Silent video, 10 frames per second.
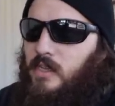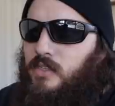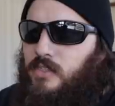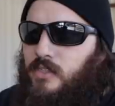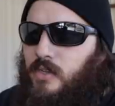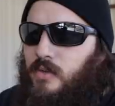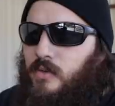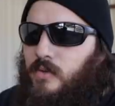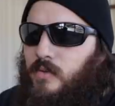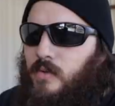
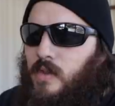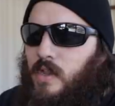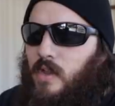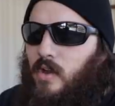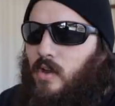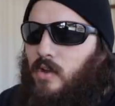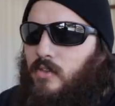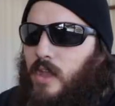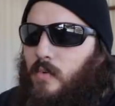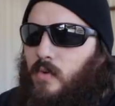So all
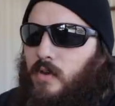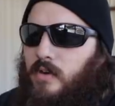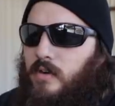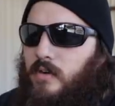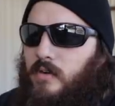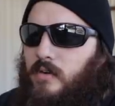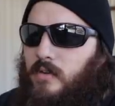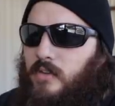that water